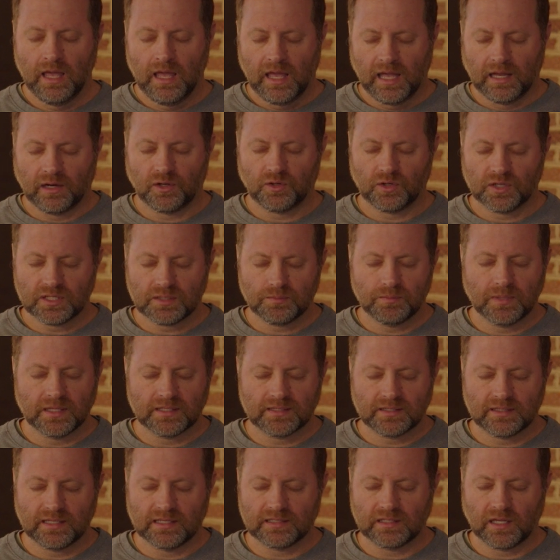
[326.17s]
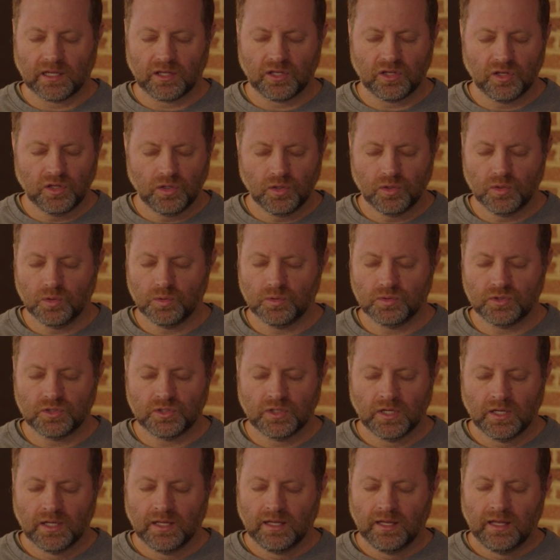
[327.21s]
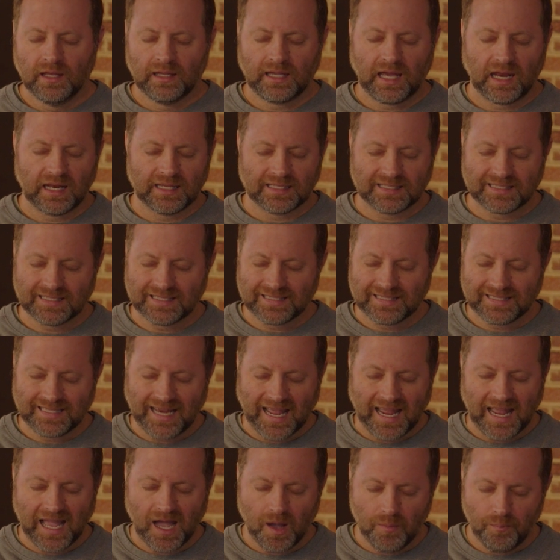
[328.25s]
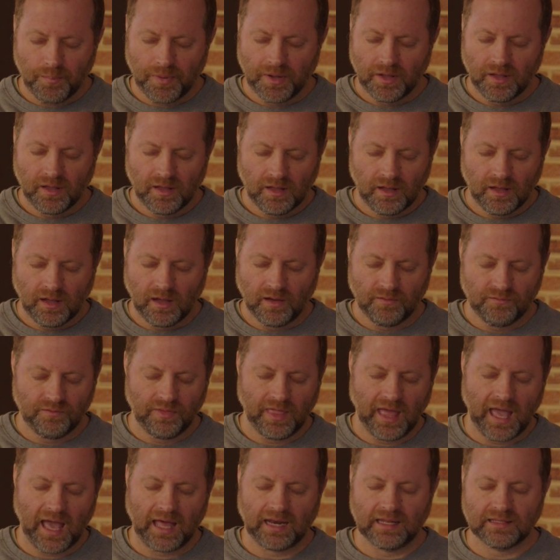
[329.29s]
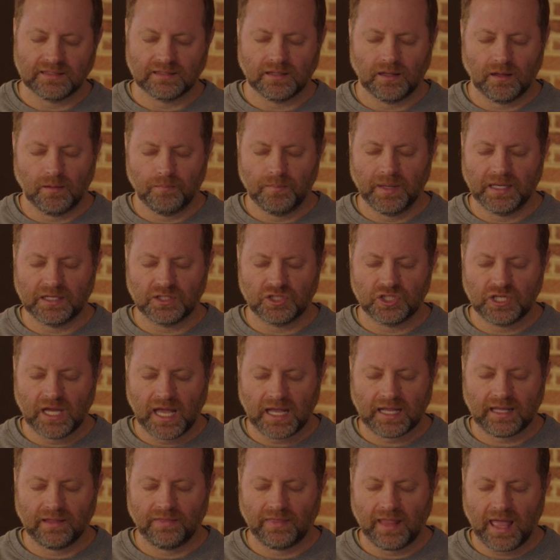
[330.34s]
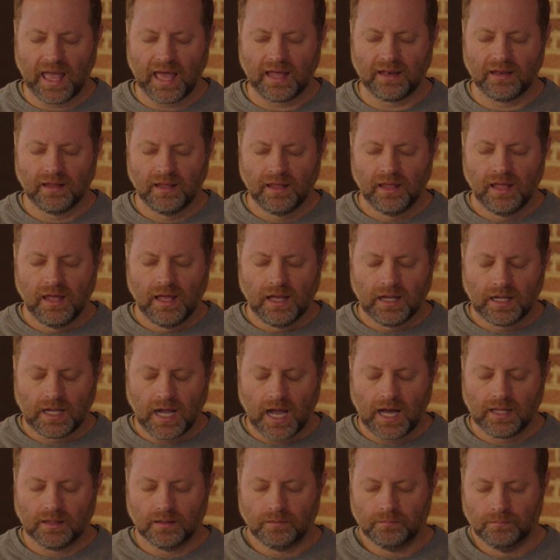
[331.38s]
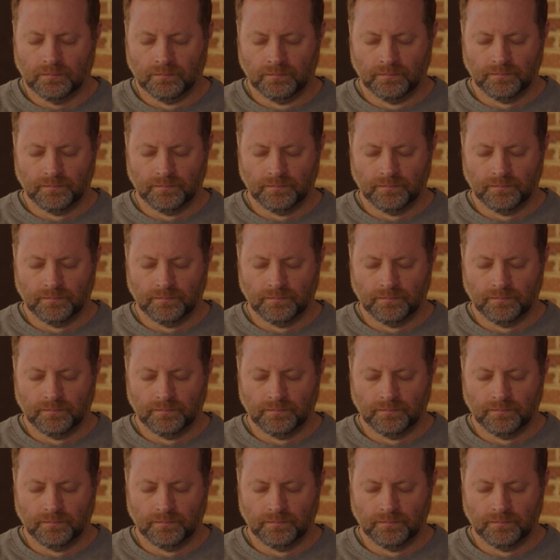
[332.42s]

And Christmas is a huge kind of stamp of that. It's a big check in that column